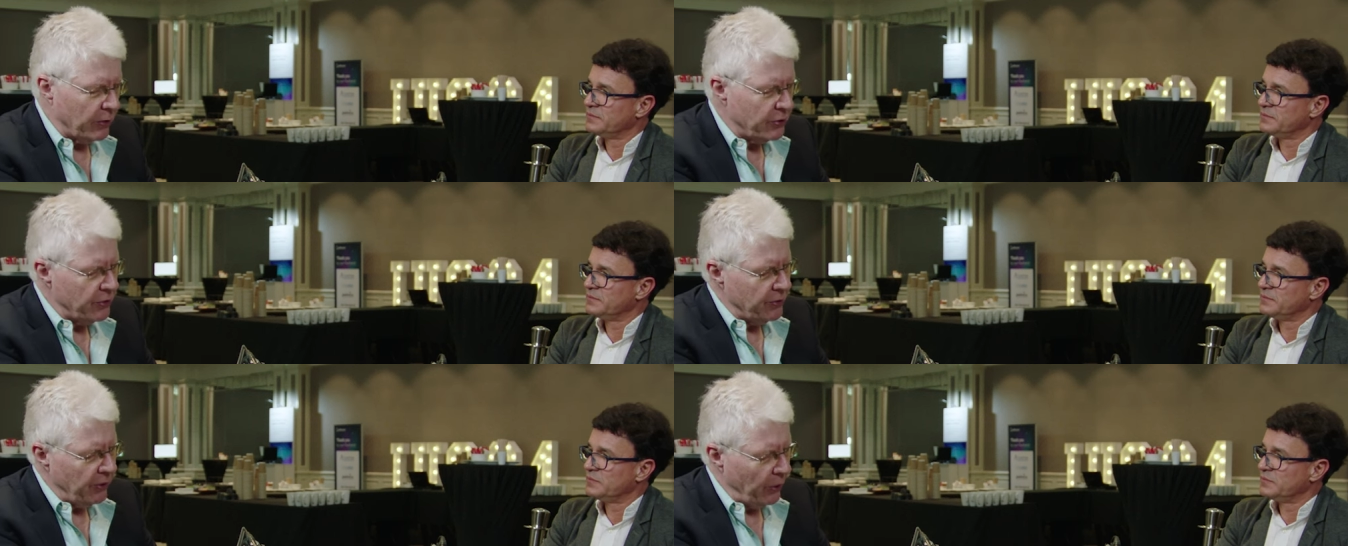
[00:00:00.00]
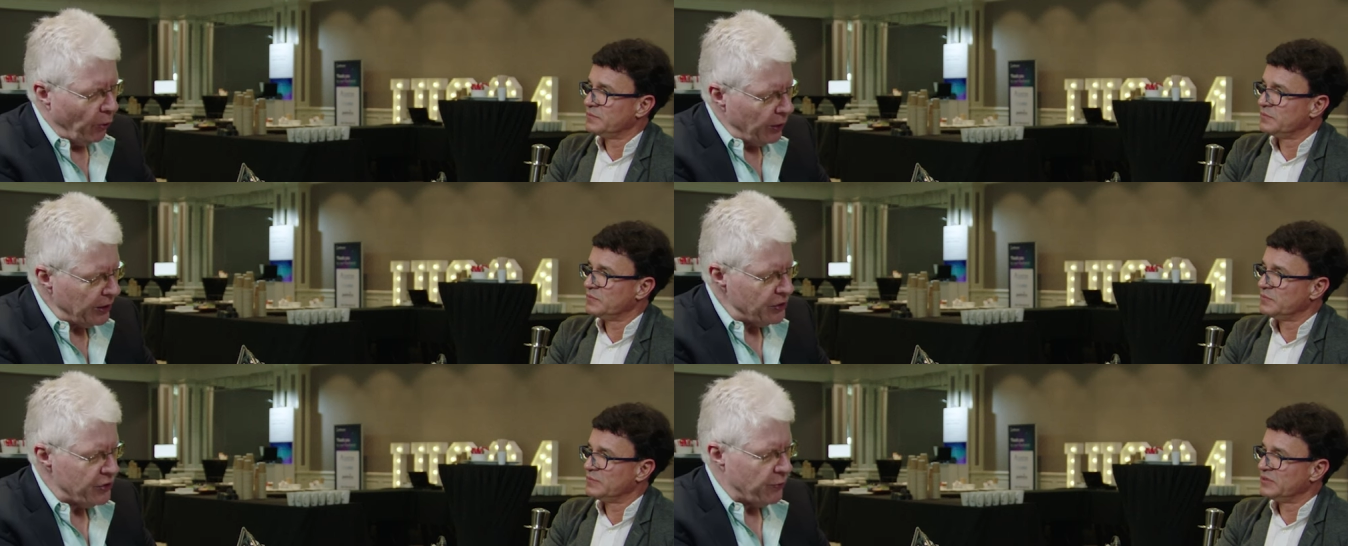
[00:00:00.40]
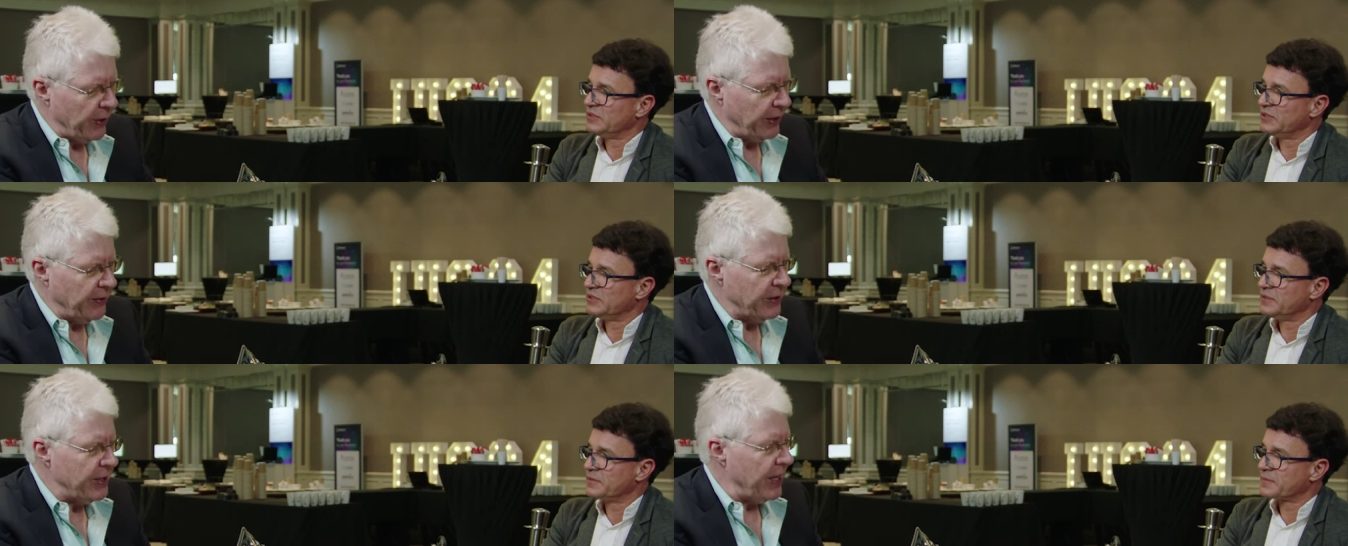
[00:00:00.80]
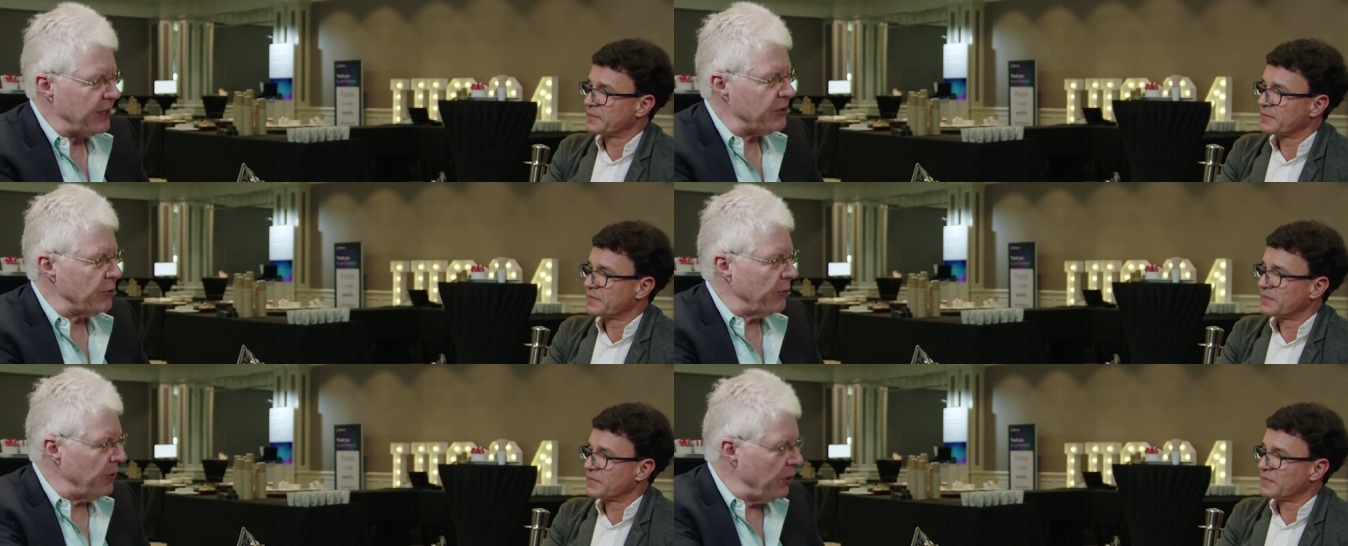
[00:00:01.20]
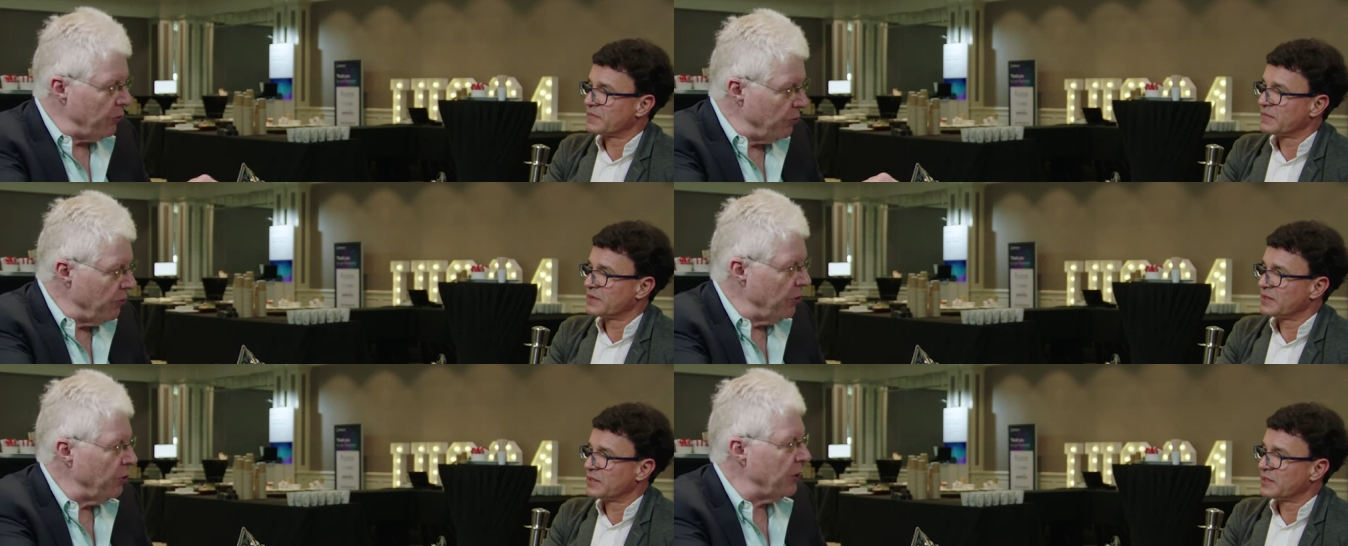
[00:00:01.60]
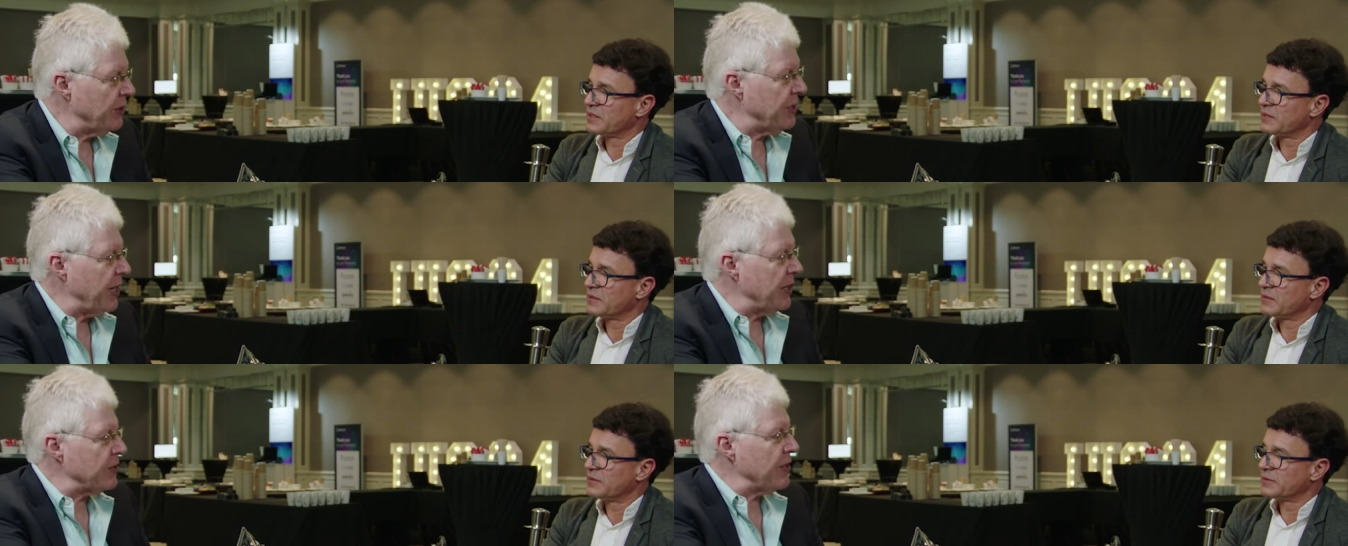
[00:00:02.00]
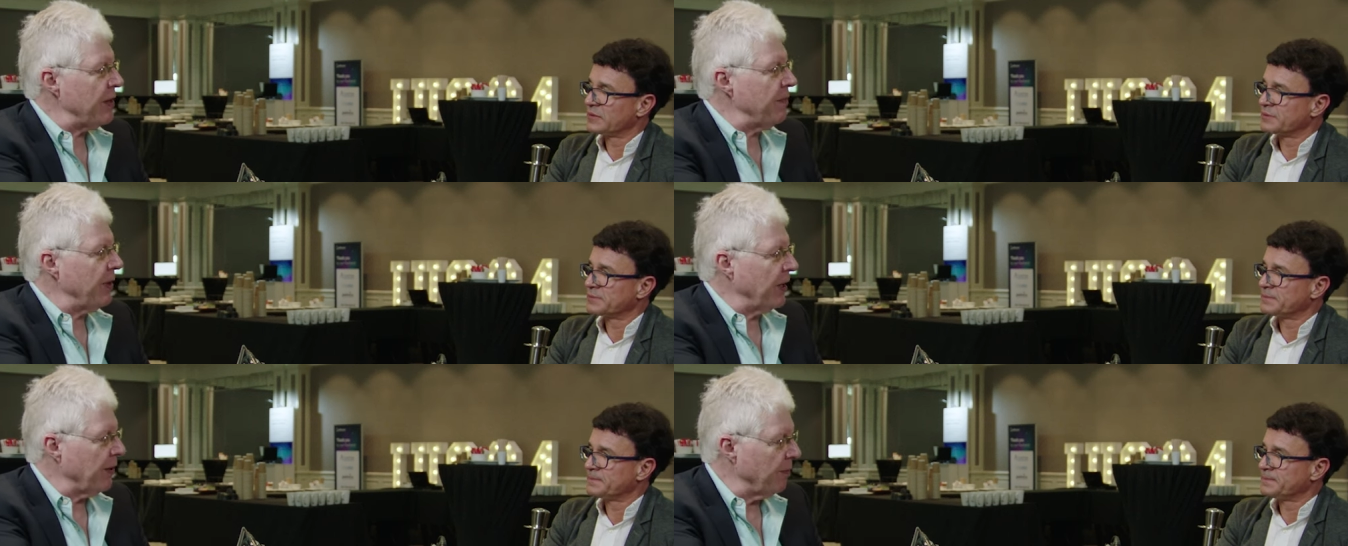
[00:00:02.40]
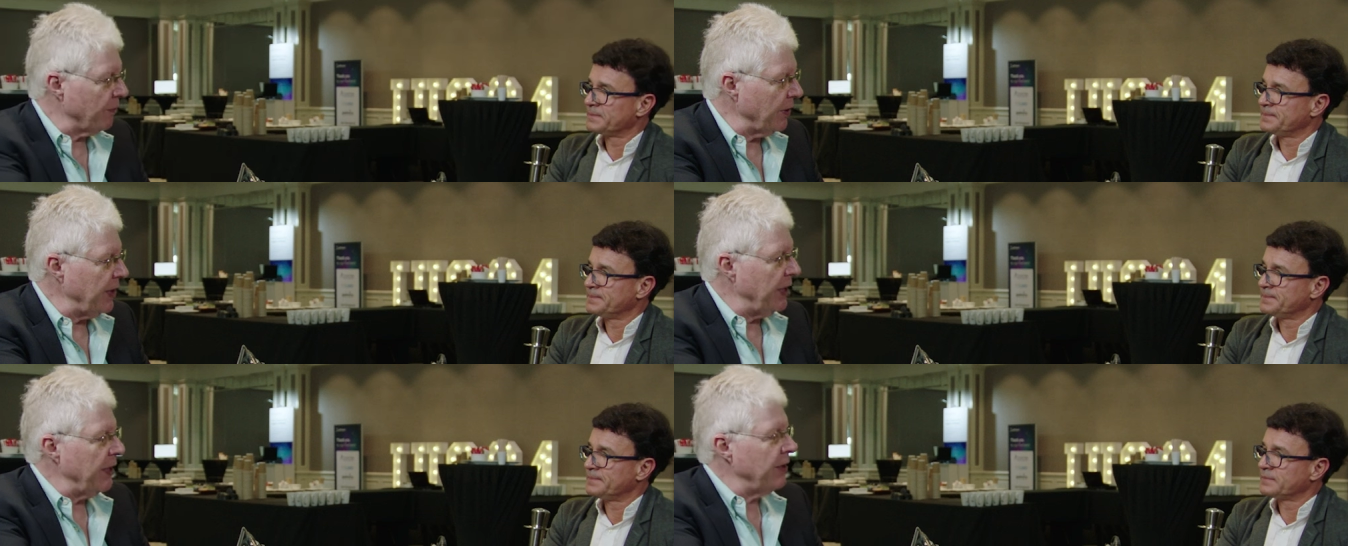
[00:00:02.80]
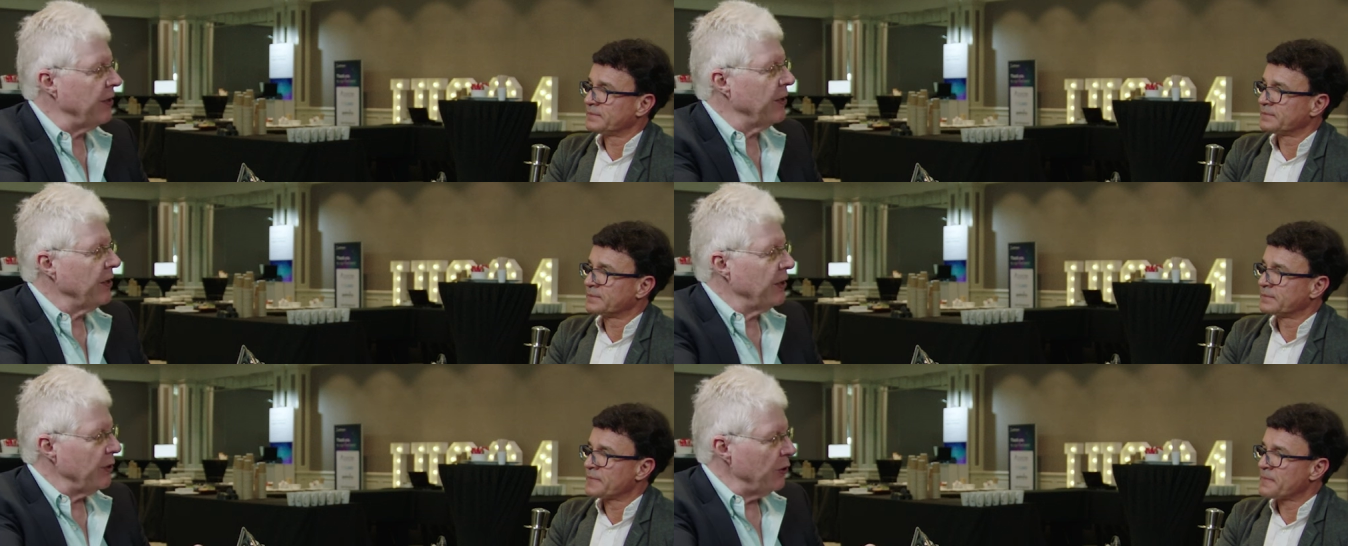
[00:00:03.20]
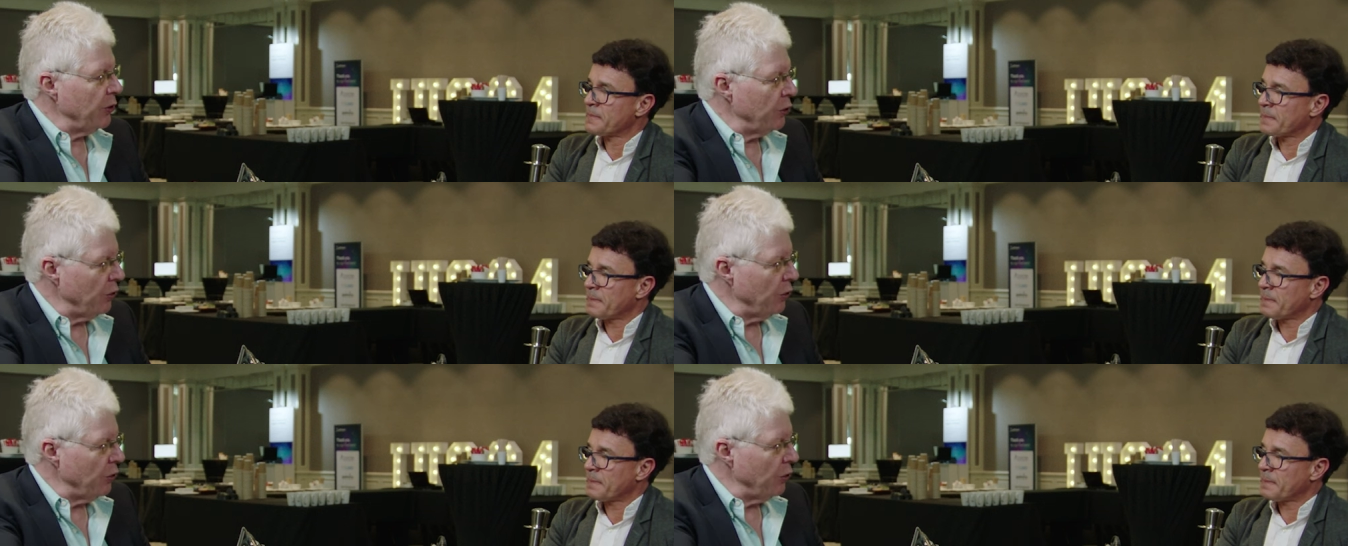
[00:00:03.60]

Speaker 1: or to orchestrate the test so that you knew a test had been completed, you